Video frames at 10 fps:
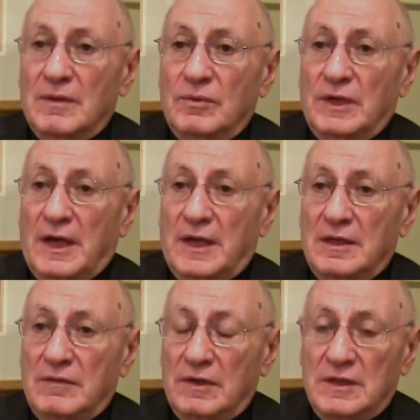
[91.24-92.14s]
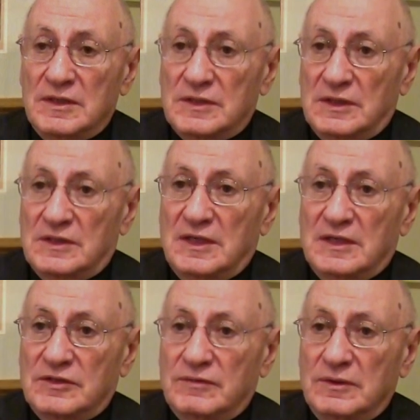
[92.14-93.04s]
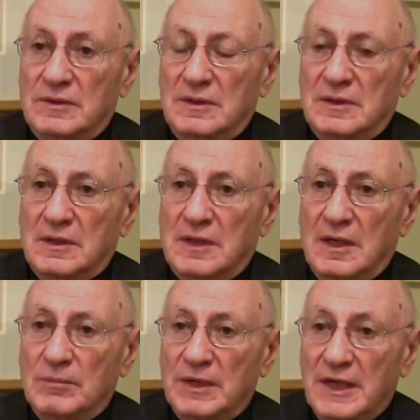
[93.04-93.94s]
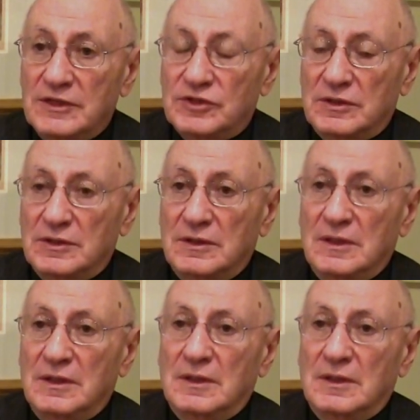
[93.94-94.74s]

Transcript: We had a very successful culmination